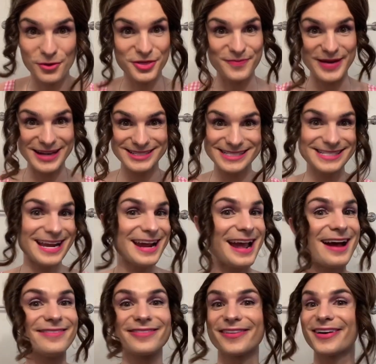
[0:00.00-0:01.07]
the best day
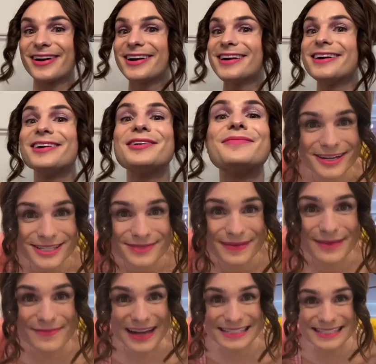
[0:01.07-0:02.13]
ever. Here's
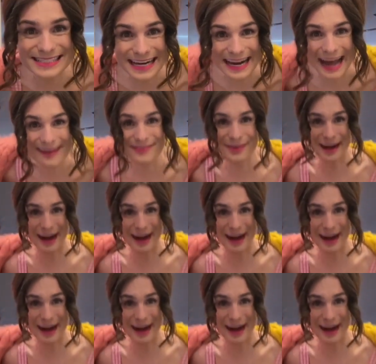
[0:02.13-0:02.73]
my best day ever